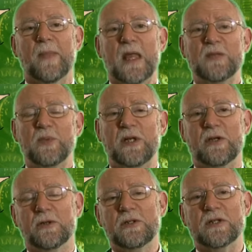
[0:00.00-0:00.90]
That's pretty
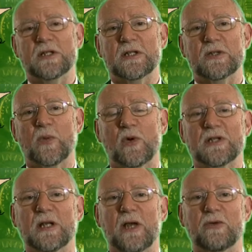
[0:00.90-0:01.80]
good because it
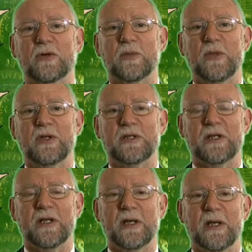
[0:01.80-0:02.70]
supports the local
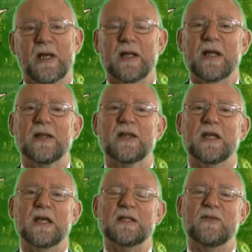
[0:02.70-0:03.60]
community. And the other
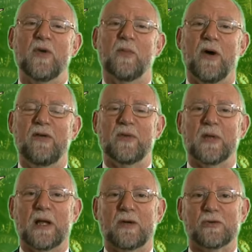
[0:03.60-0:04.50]
thing is, if you buy
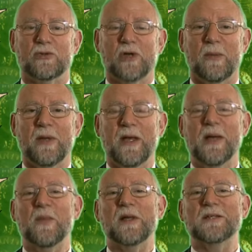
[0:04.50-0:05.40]
from the local shop,
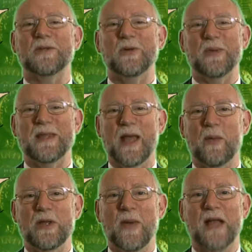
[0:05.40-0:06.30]
it might still be there
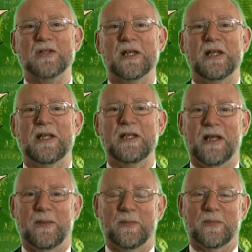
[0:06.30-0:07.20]
when you actually need
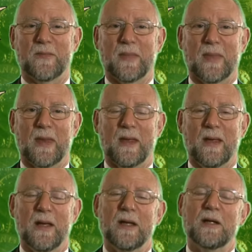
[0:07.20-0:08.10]
it.
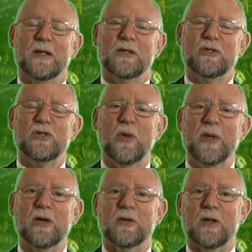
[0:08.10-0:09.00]

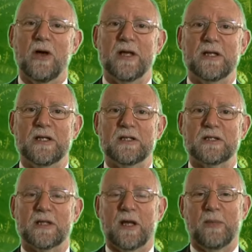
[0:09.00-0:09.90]
Shopping online
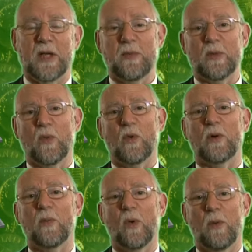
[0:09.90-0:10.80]
is becoming
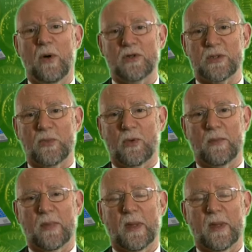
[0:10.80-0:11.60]
more and more possible.